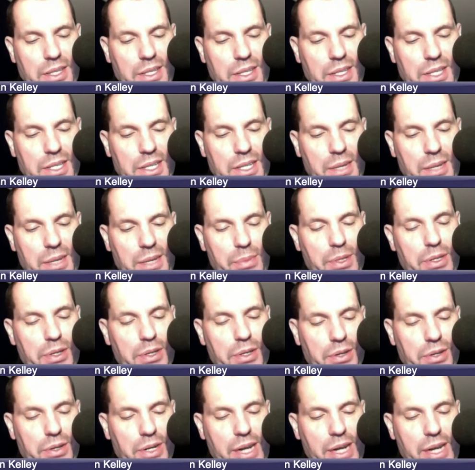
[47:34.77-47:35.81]
you're
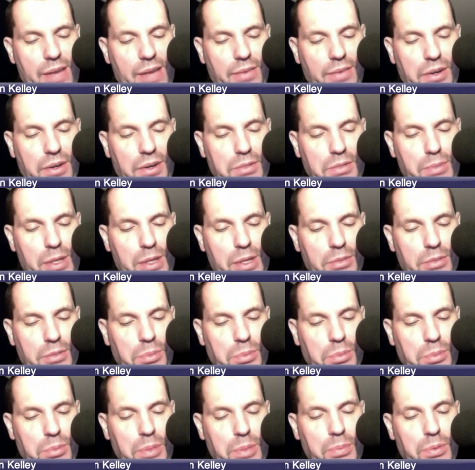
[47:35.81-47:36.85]
going to have irresponsible
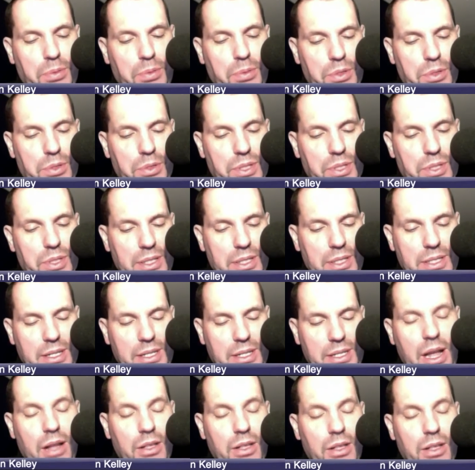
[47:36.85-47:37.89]
people using the
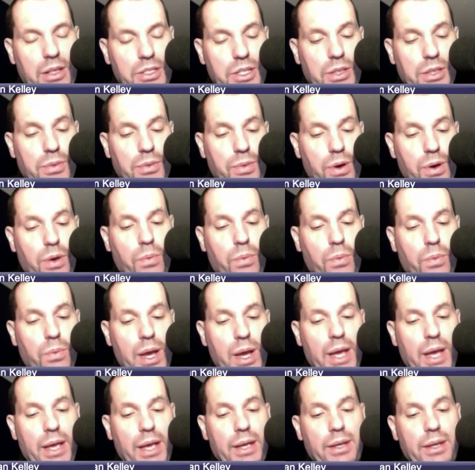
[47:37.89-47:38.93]
technology the wrong
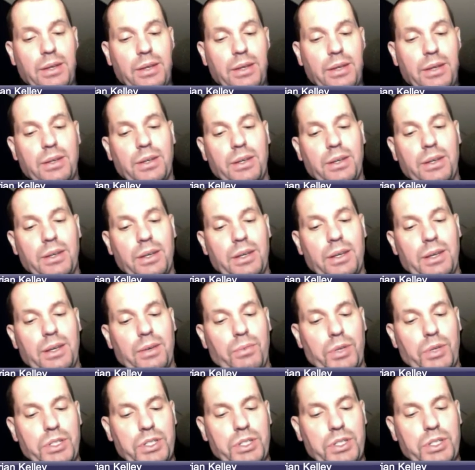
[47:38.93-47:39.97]
way,
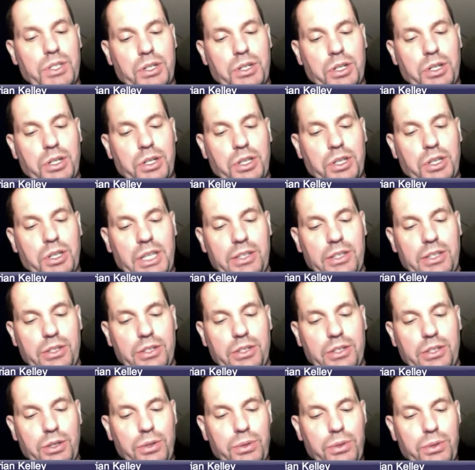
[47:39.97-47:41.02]
which could lead
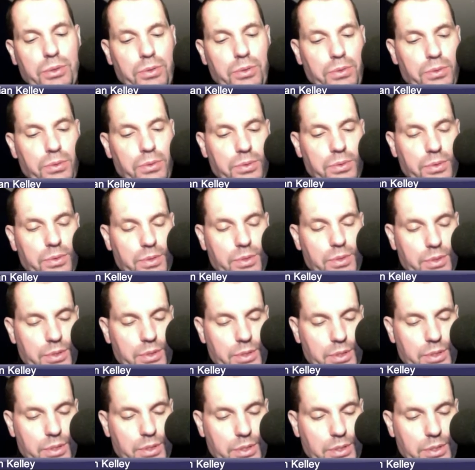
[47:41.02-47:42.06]
to
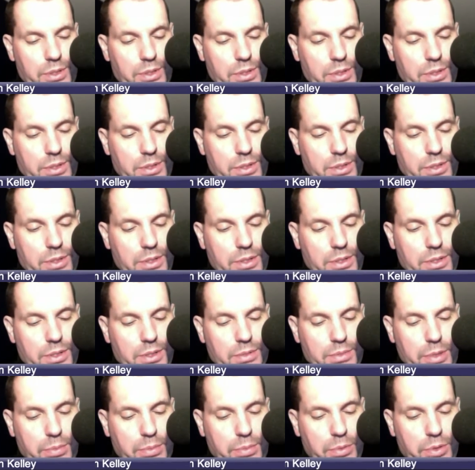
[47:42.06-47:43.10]

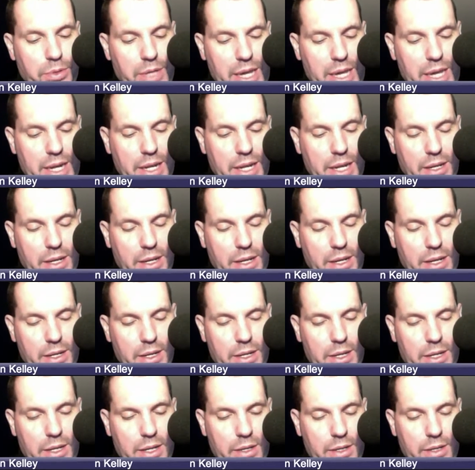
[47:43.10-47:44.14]
people getting
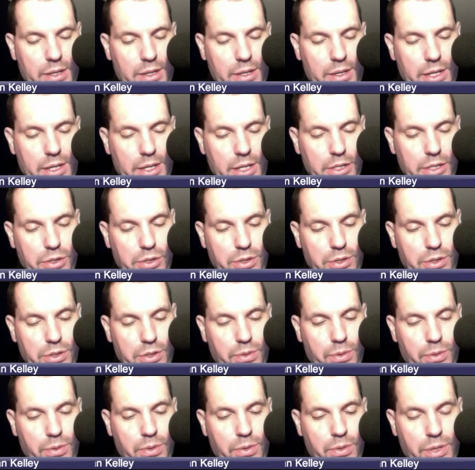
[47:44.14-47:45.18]
injured
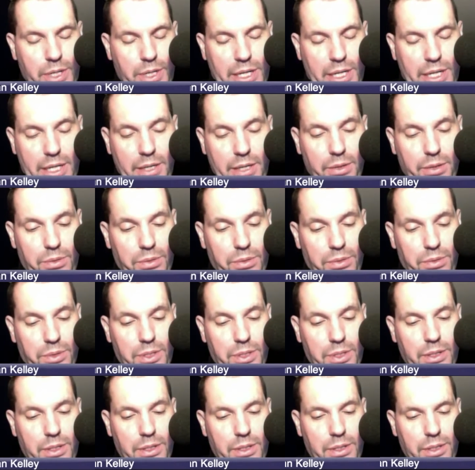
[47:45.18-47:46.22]
or killed
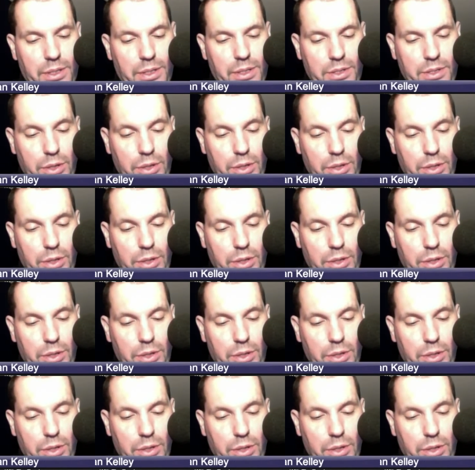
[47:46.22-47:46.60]
in certain